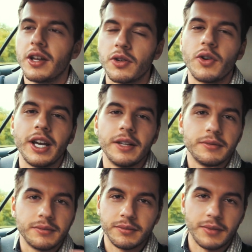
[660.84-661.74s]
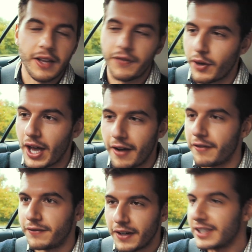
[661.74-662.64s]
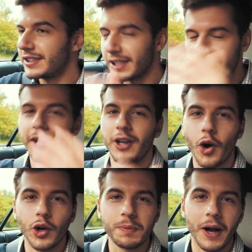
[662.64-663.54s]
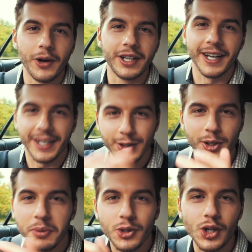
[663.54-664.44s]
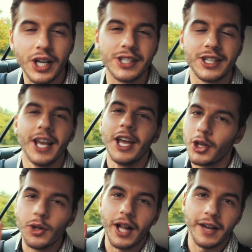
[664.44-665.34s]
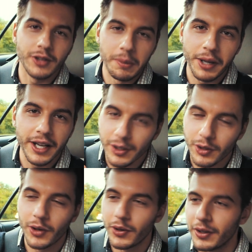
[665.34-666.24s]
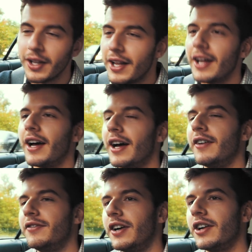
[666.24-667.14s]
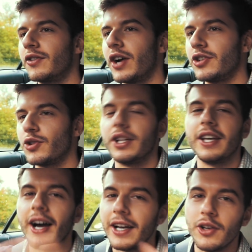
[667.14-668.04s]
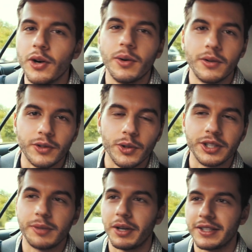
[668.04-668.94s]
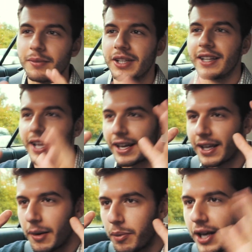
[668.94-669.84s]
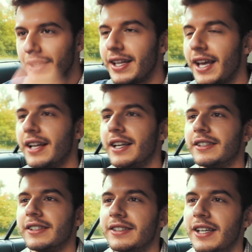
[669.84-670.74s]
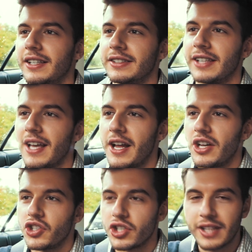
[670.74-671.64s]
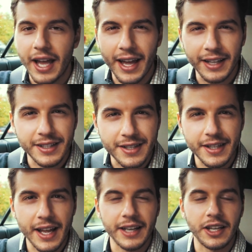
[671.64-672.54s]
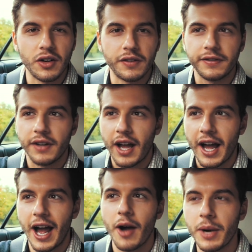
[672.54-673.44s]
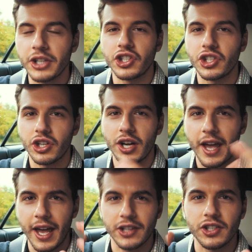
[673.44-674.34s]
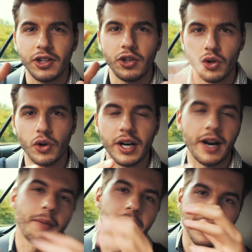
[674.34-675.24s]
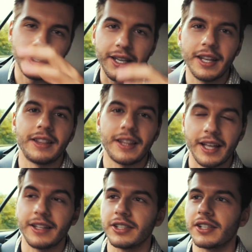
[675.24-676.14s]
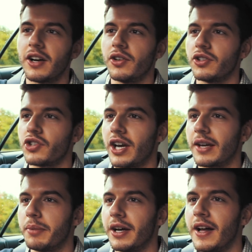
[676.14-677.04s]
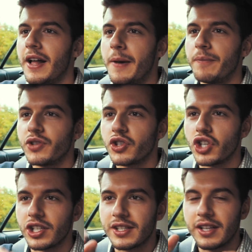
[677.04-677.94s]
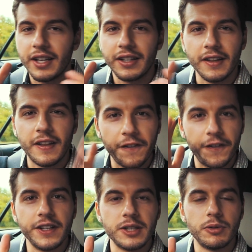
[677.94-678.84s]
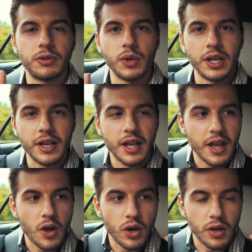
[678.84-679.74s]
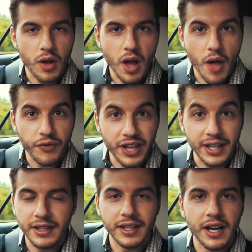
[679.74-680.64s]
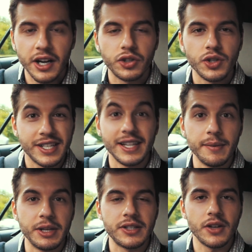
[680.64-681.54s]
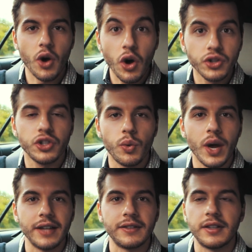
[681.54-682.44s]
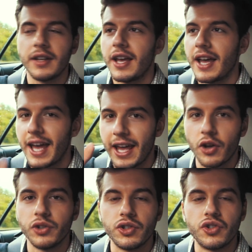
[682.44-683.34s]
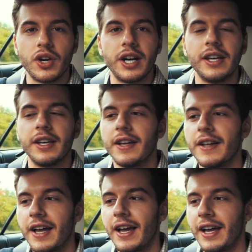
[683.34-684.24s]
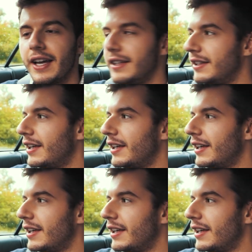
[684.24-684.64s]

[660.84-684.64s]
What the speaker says: great. If you have 600 horsepower car supercharged, you will have to apply the throttle very gradually, I know, of course, but something that I can apply daily, as I say, is just that understanding of how much actually your car, I mean, I didn't take this car on the track, but just the difference between taking the car to its limits on the wet and on the dry. And